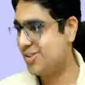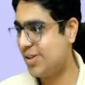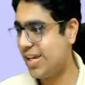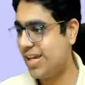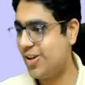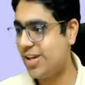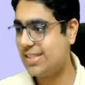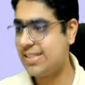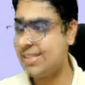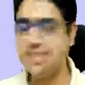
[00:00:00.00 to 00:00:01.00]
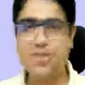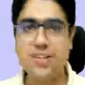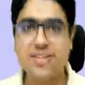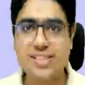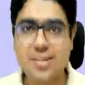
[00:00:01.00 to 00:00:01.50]
here your SA
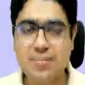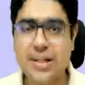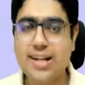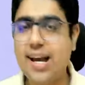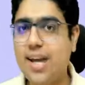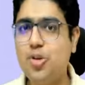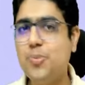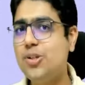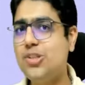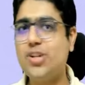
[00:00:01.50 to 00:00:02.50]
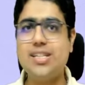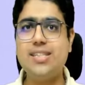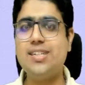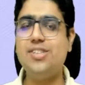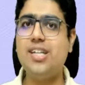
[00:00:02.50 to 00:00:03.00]
805 is completed. I hope you enjoyed this
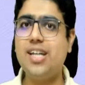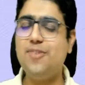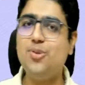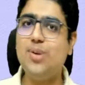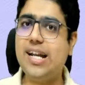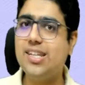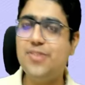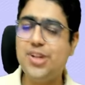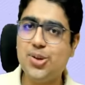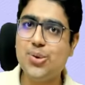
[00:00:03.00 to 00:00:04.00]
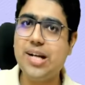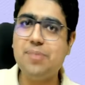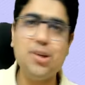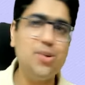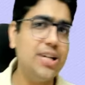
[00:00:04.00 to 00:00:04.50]
revision. If you liked the video, do let me
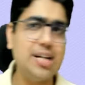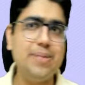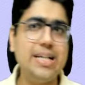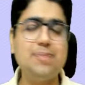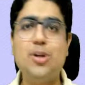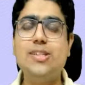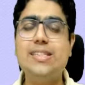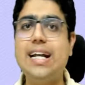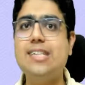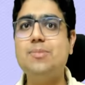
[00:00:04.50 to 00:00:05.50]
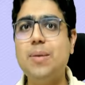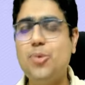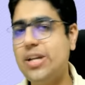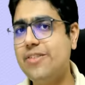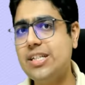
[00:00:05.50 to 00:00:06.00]
know in comments, because that is my
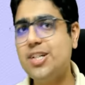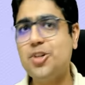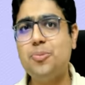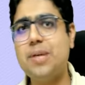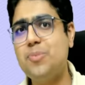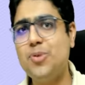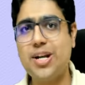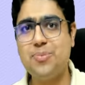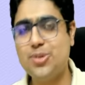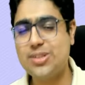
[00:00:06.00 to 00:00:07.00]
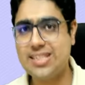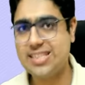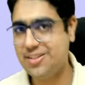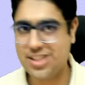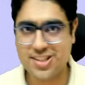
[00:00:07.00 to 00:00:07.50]
motivation to make more and more such
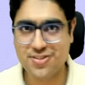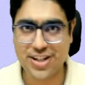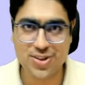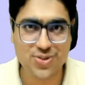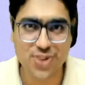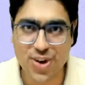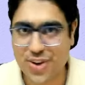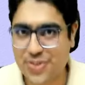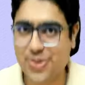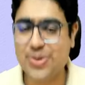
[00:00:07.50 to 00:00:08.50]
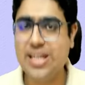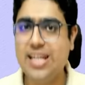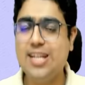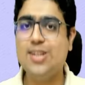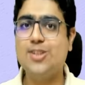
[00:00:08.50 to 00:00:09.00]
revision videos for all of you.
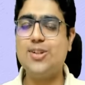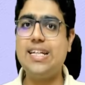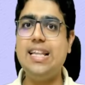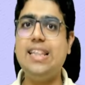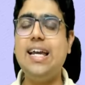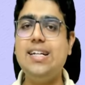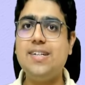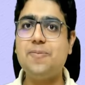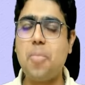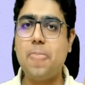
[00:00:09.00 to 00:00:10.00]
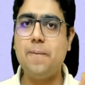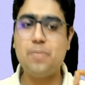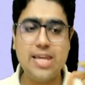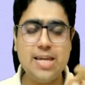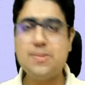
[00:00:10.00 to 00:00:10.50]
So till then,
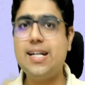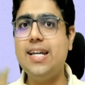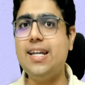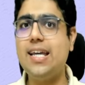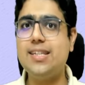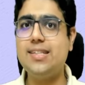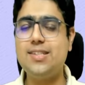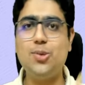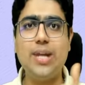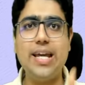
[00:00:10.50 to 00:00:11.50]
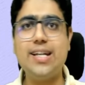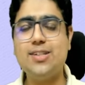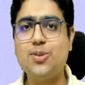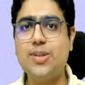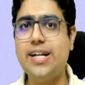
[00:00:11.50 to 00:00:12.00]
keep studying like this. Do like it
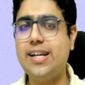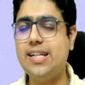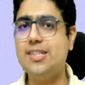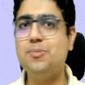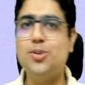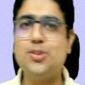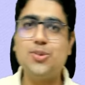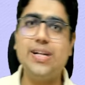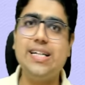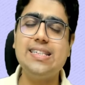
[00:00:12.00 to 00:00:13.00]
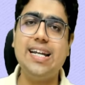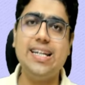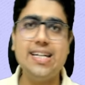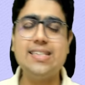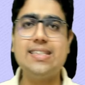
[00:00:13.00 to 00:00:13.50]
so that it reaches more students. And
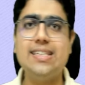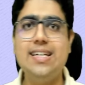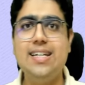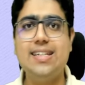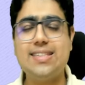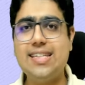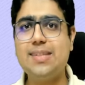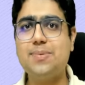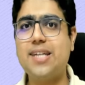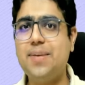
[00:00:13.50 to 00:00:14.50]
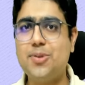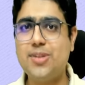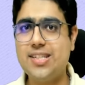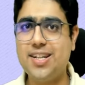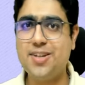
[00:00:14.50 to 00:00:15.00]
yes, stay subscribed to the
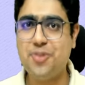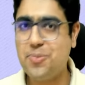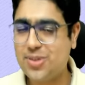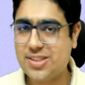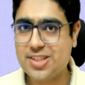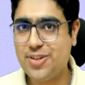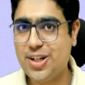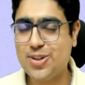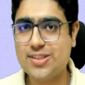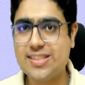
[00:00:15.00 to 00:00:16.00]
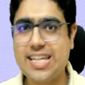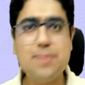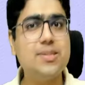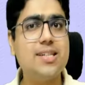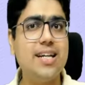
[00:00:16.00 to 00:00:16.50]
channel for more such videos. Keep
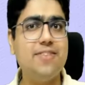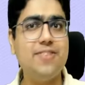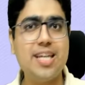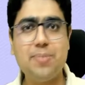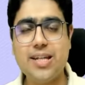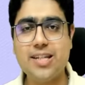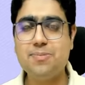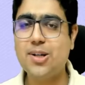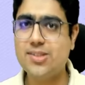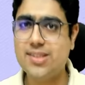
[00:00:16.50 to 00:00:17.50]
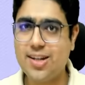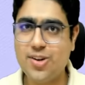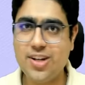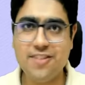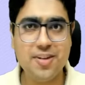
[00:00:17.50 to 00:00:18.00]
studying with happiness, because then
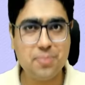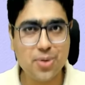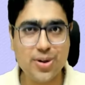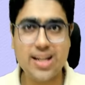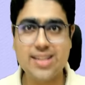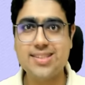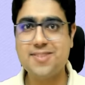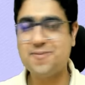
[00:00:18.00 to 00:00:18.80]
only we progress.